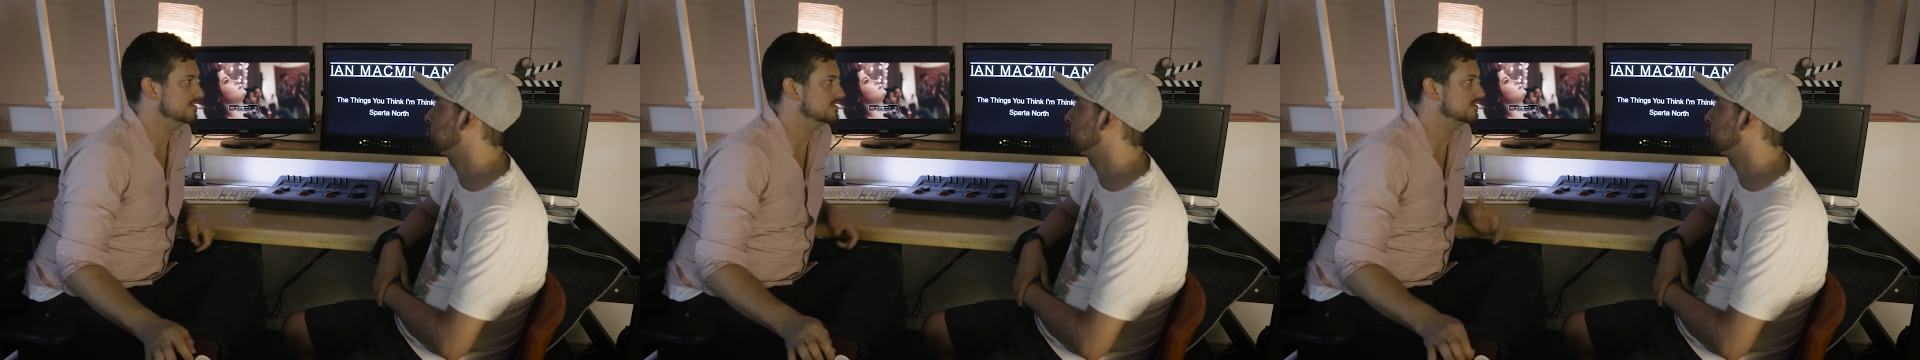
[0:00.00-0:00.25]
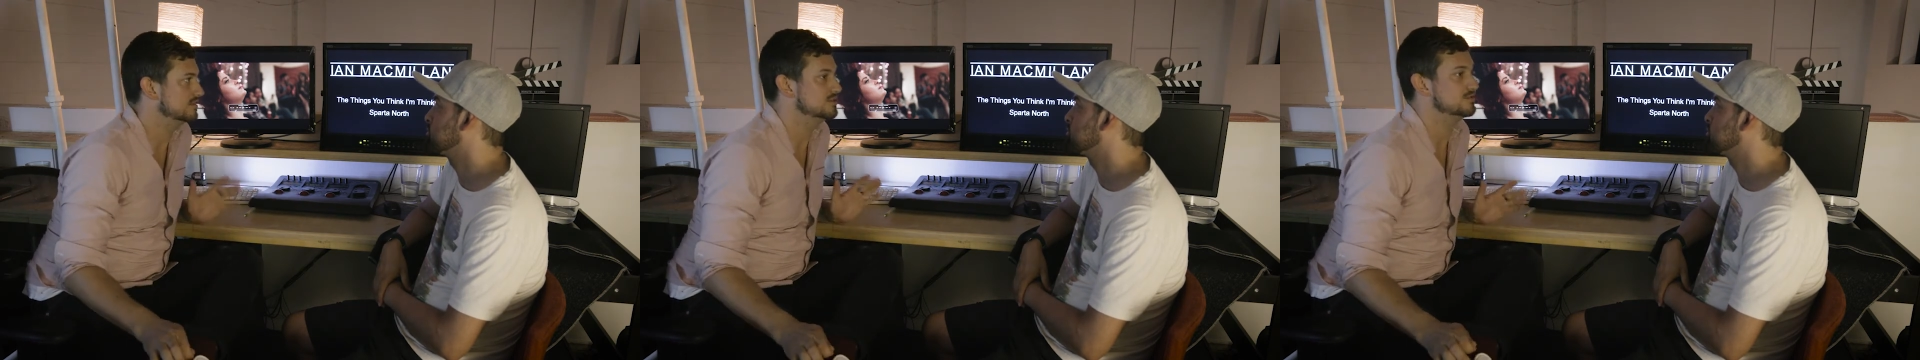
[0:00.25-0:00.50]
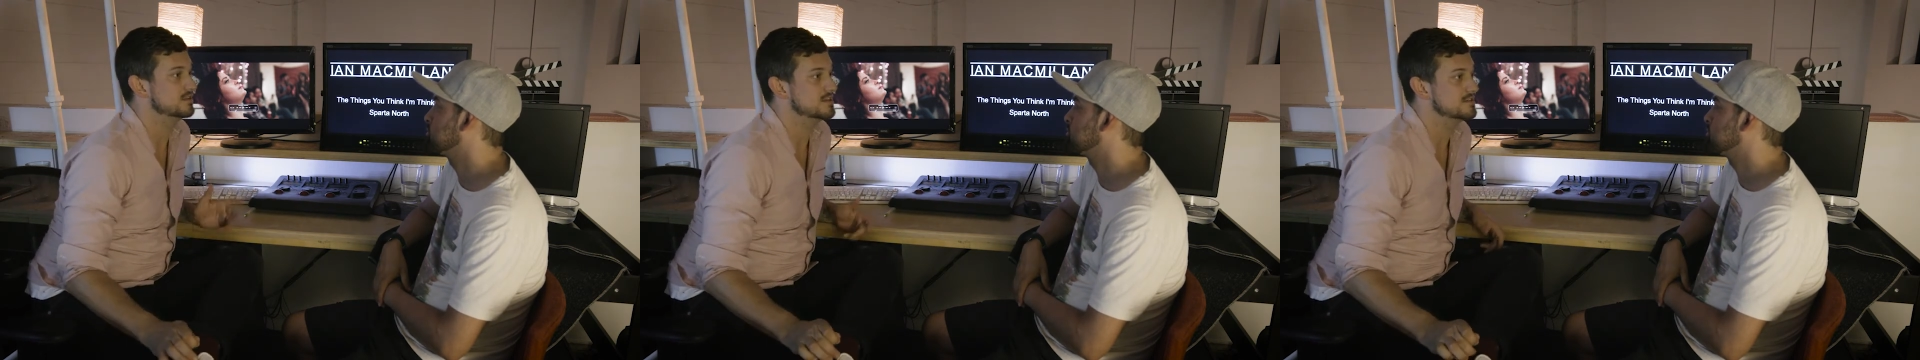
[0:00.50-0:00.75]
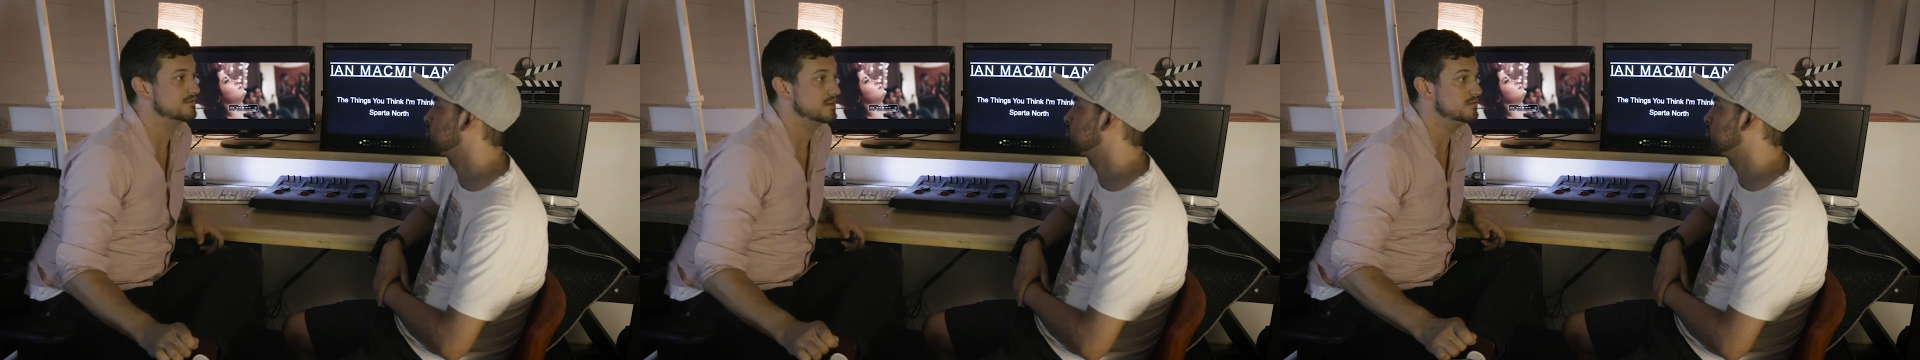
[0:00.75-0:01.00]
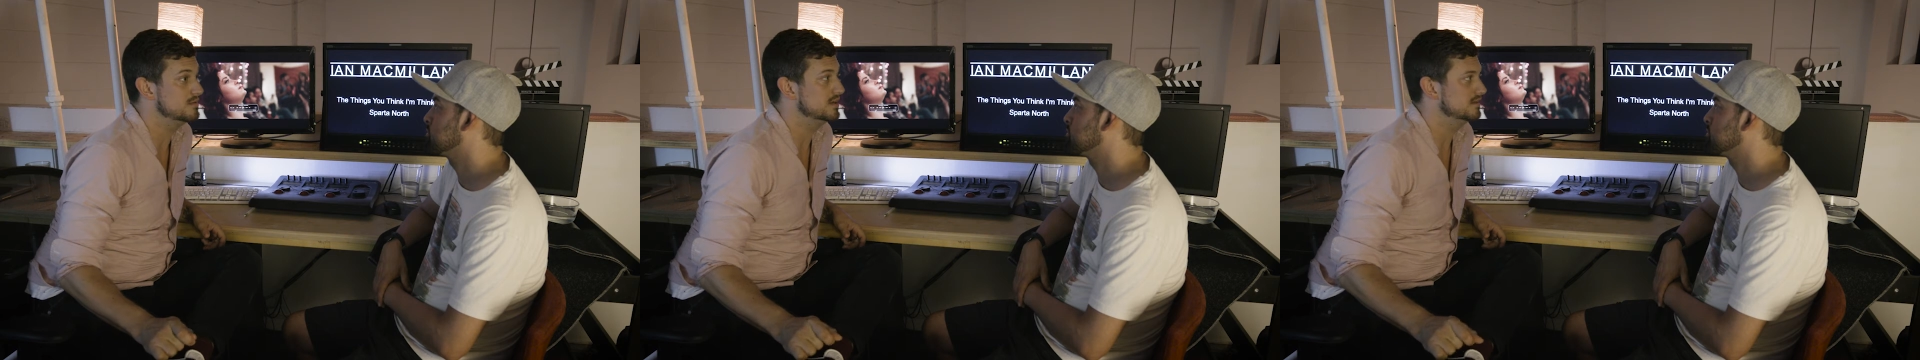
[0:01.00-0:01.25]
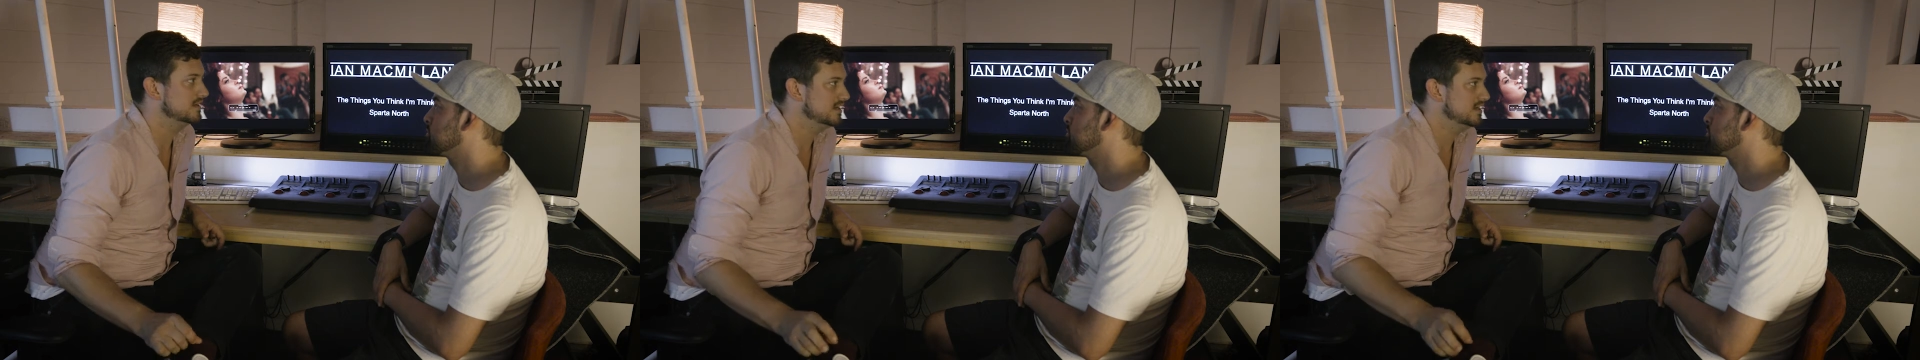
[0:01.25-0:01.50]
Certainly Julia's film,
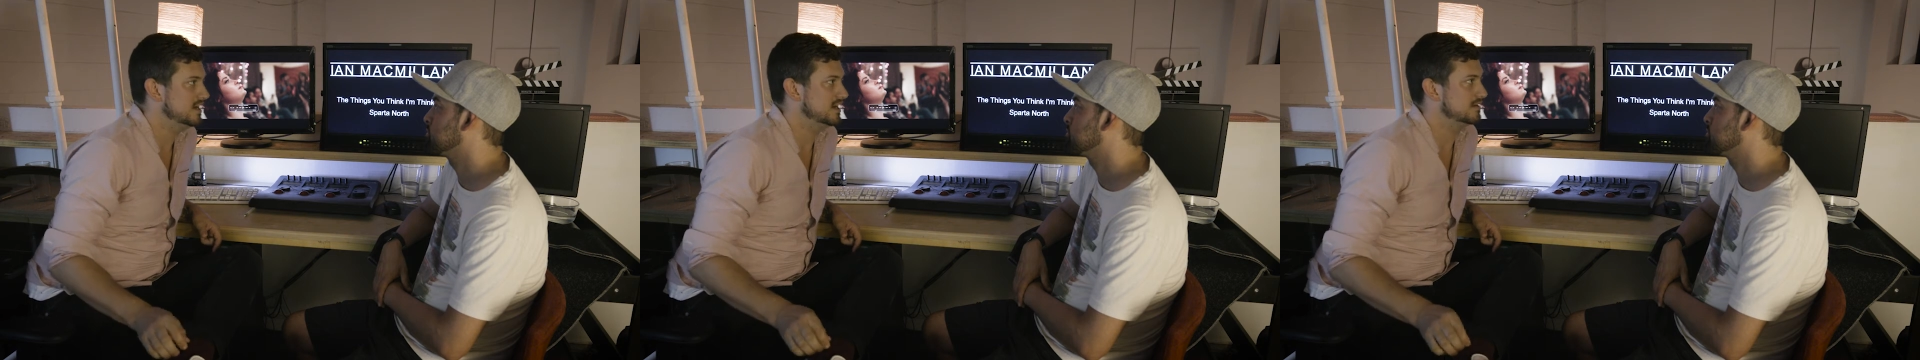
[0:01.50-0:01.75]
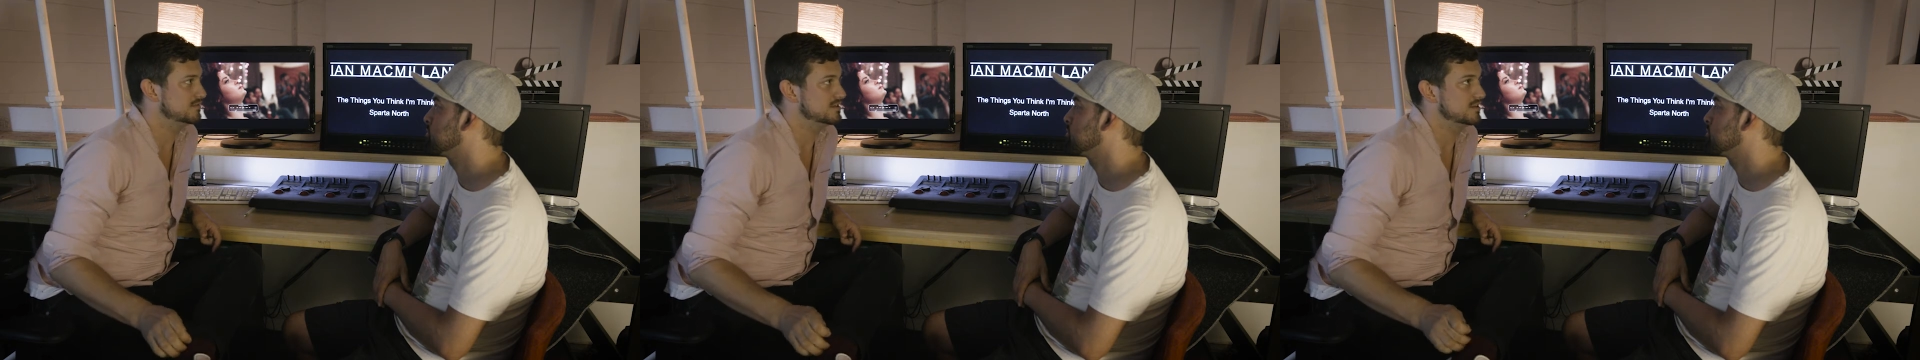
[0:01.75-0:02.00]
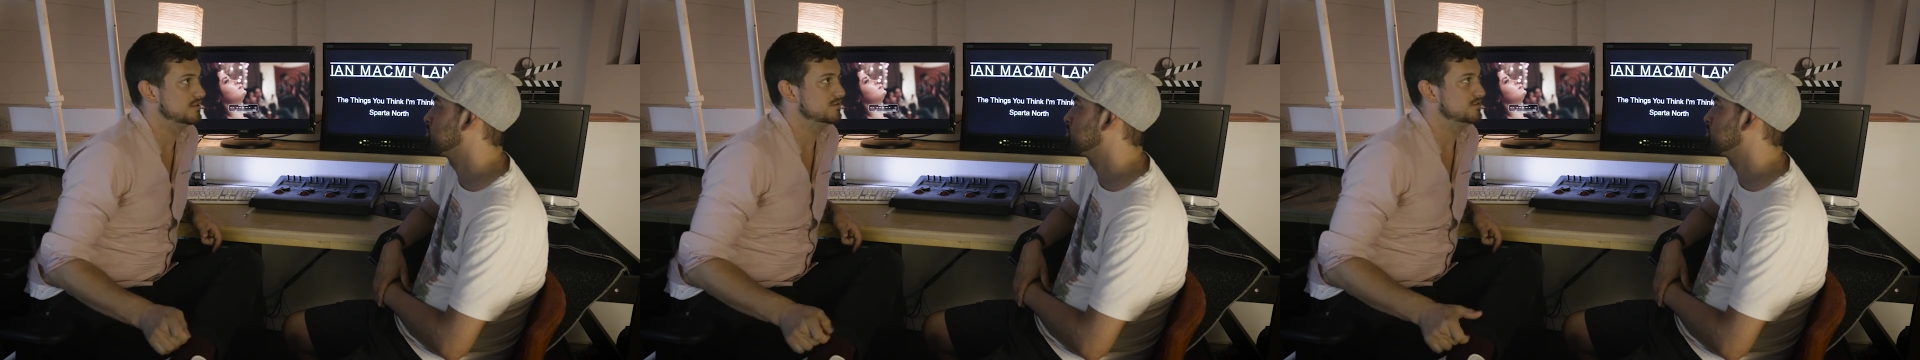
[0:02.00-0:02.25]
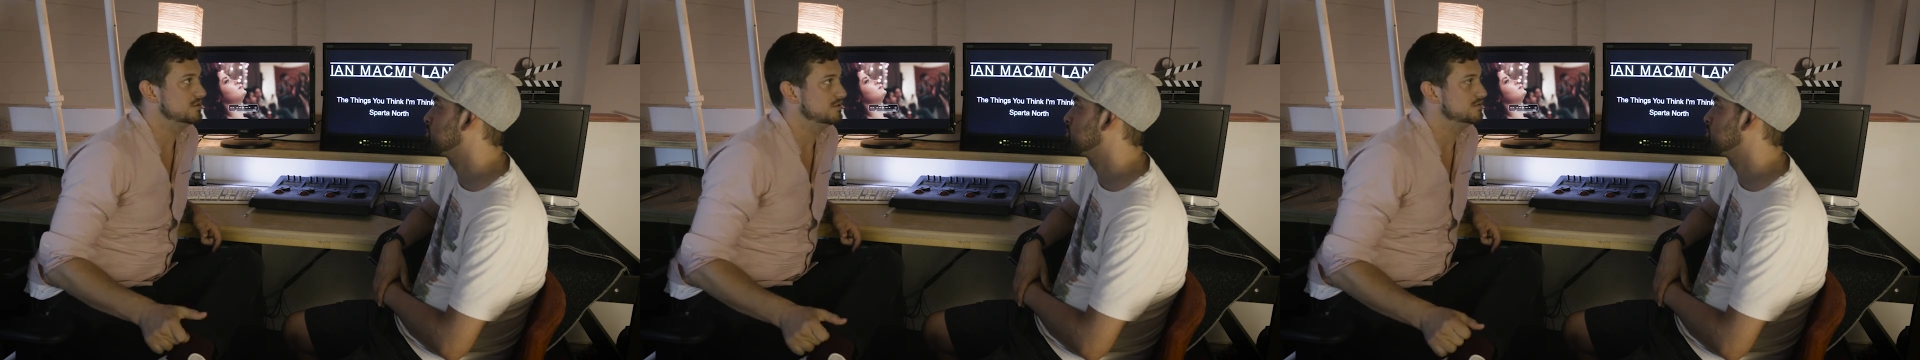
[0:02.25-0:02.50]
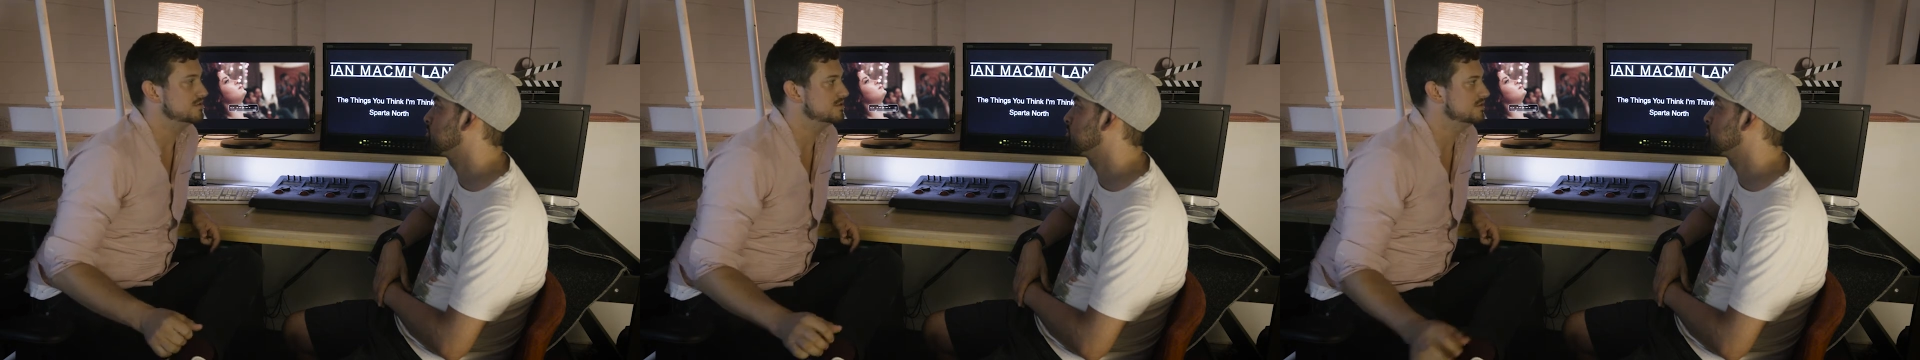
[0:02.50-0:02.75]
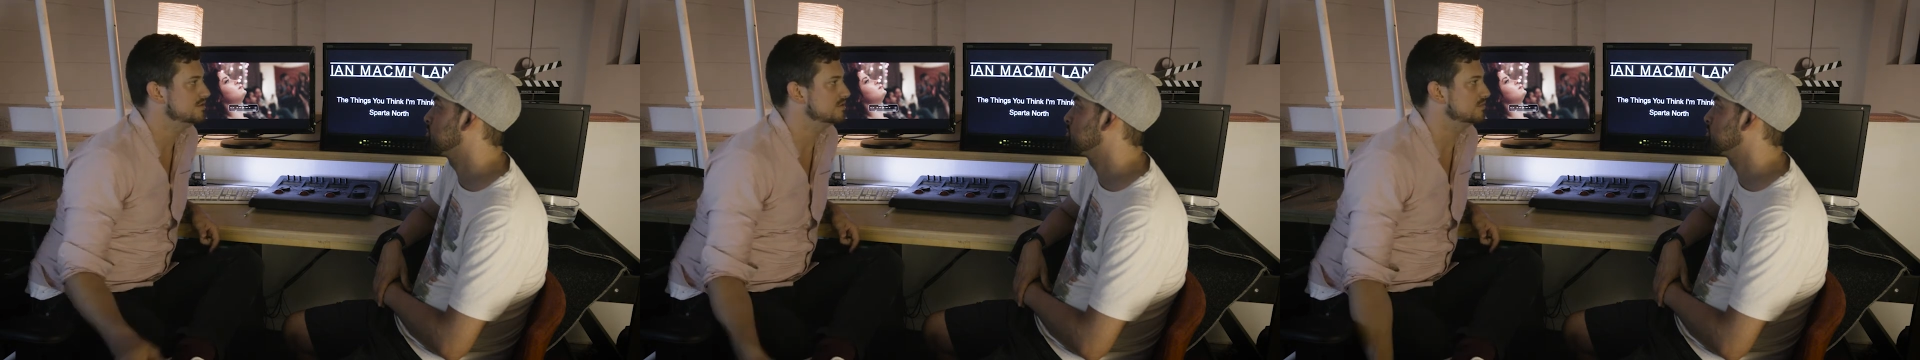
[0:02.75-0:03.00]
but Anna was a huge,
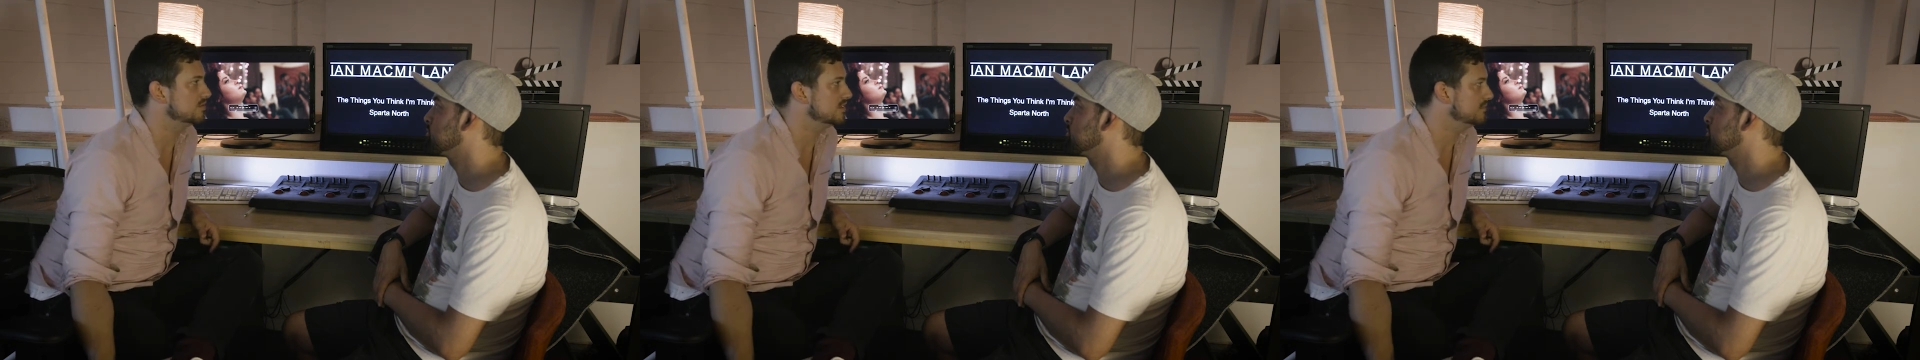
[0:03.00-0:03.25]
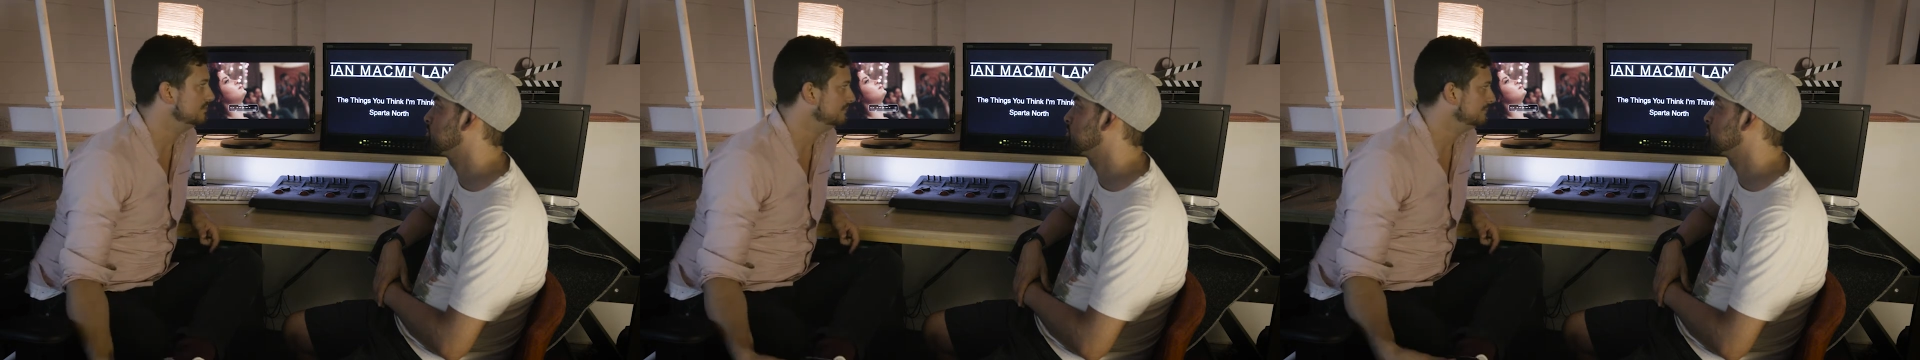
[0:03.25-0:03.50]
huge support.